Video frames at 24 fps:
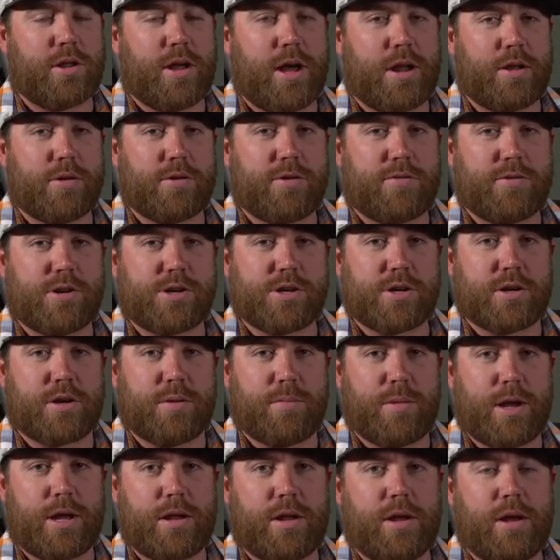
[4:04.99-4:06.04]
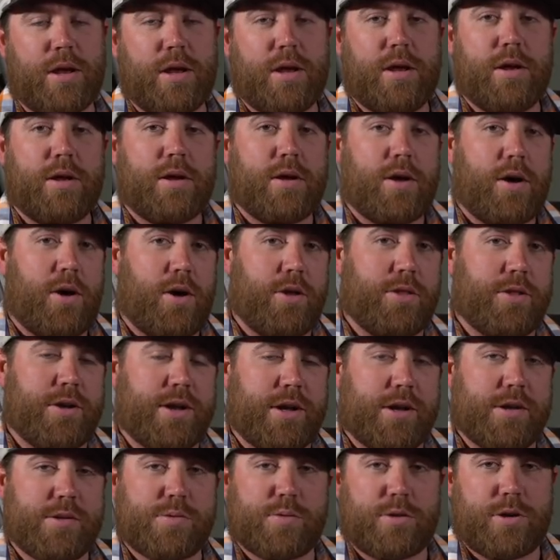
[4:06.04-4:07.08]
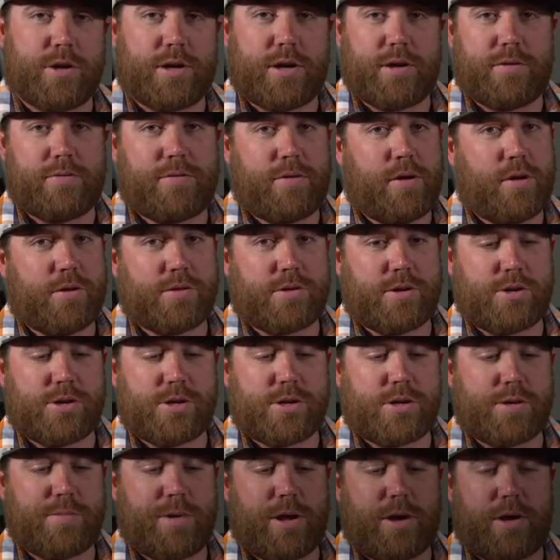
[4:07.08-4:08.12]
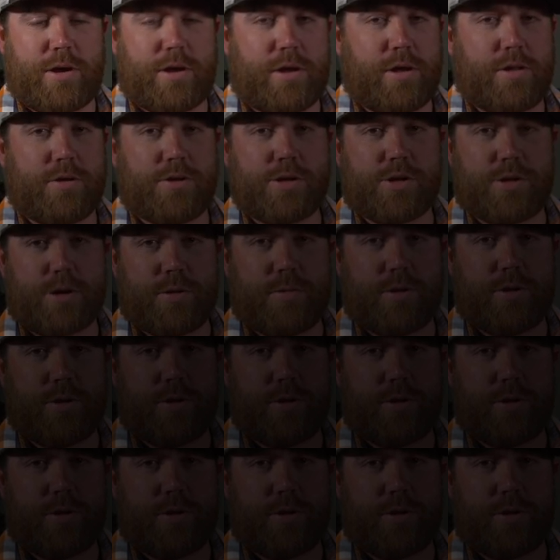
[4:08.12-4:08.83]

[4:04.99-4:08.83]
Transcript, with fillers: a lot of those fish to commit on the days where you're getting falls on just about any other streamer